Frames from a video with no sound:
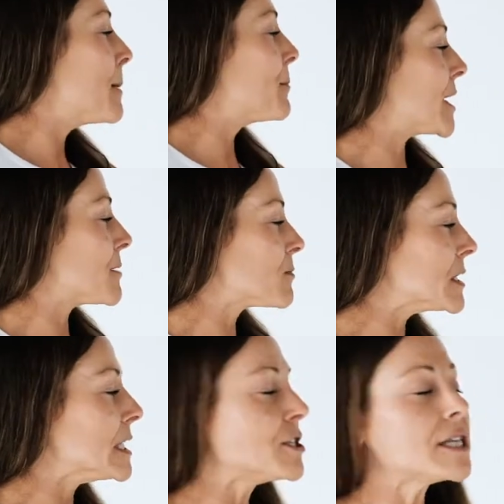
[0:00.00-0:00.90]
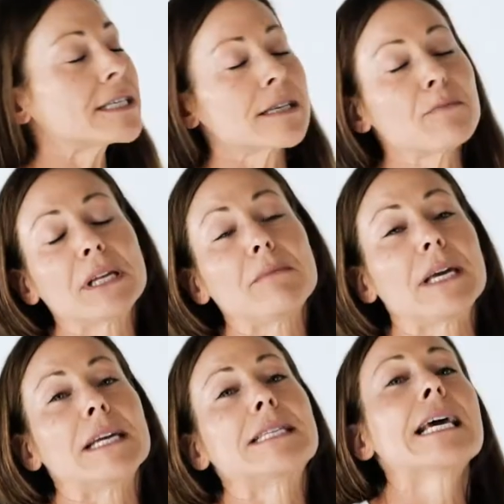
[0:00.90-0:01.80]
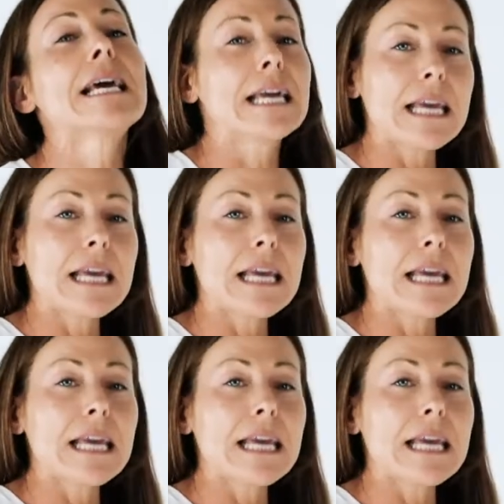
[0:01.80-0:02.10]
but it really just simply means